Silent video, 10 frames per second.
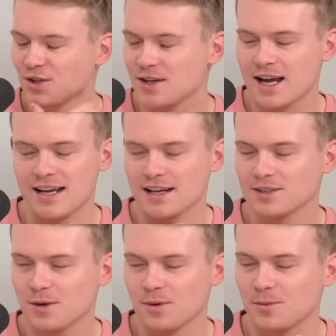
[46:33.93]
soon as
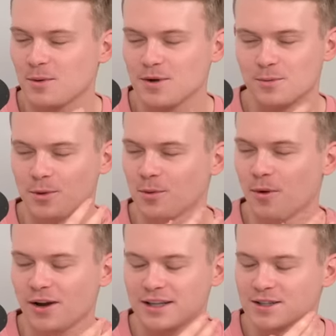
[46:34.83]
because eh, we were we were
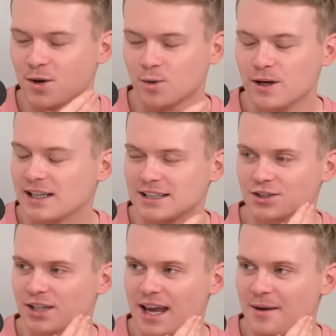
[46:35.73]
working so quick, it
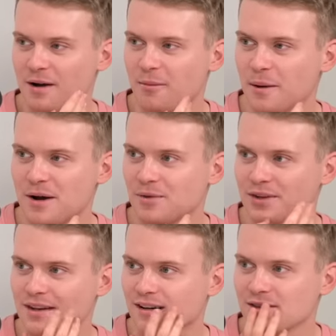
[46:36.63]
just came out of my mouth,
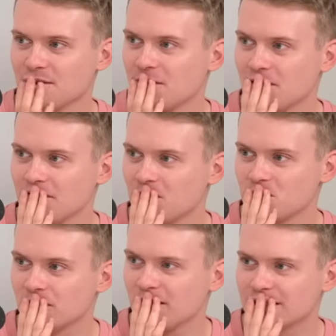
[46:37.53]
and then I thought, oh
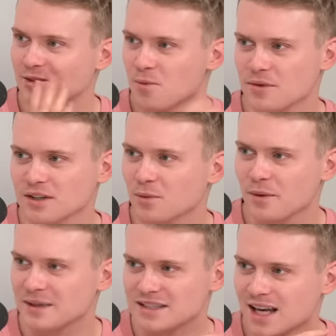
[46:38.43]
god, I don't really want
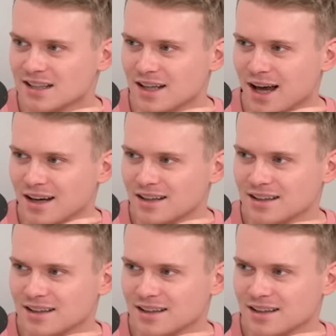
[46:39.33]
to be saying that.